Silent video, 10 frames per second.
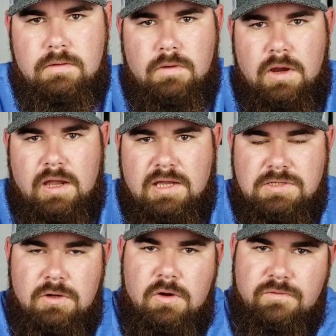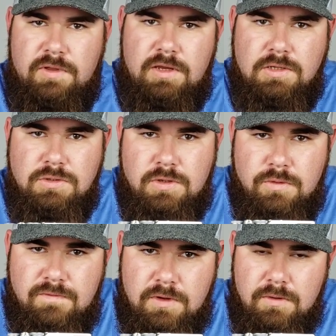Alright guys, so hopefully you enjoyed the
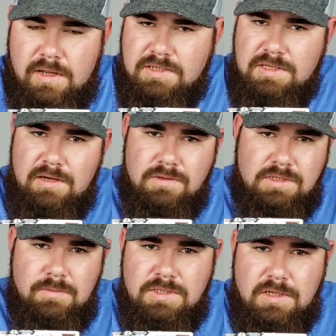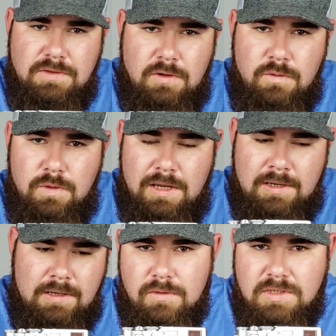review. Like I said, it was going to be something
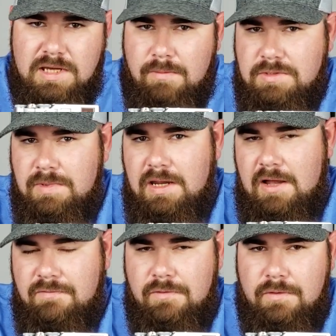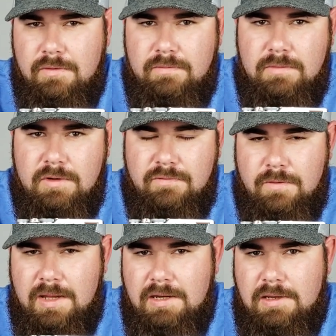quick. This camera's been out for
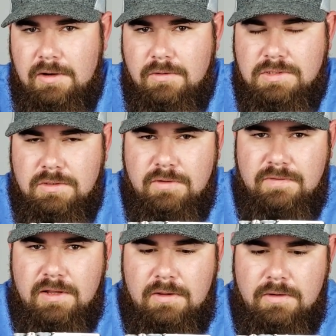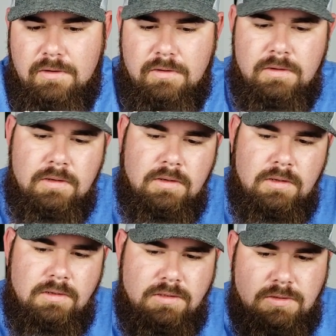about a year or so, if not longer.
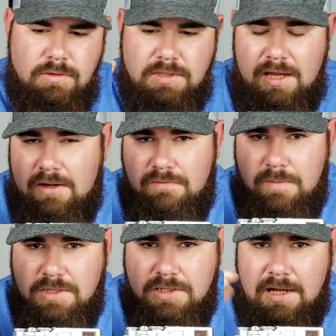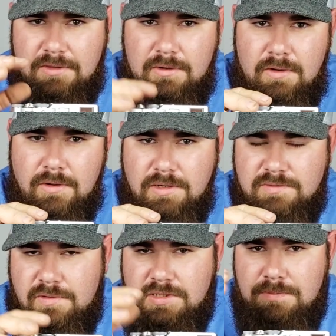So there's a lot of information out there on it as
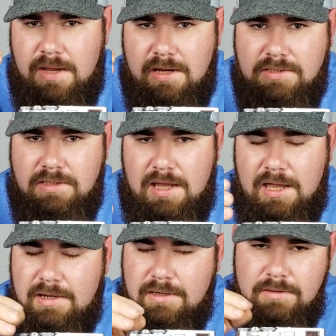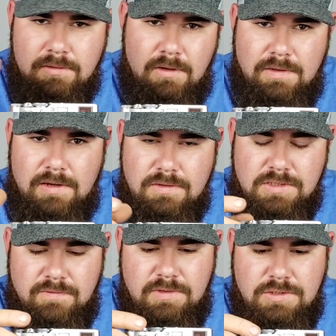far as specs and data and all that other
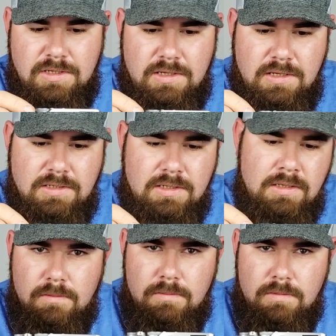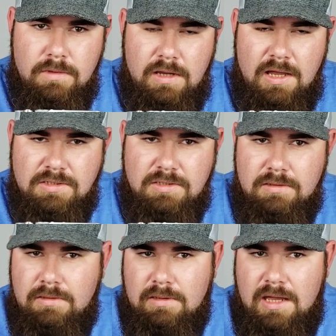stuff that you need. You guys
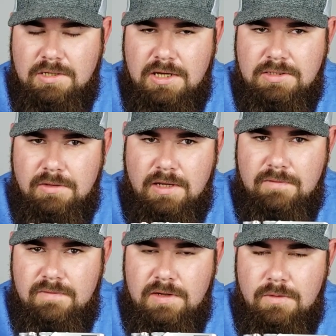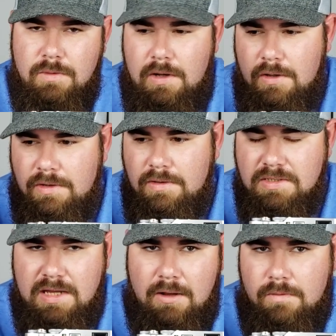got a chance to look at the video quality, the
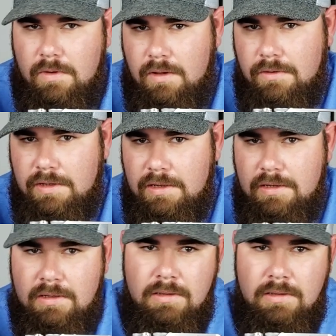sound quality,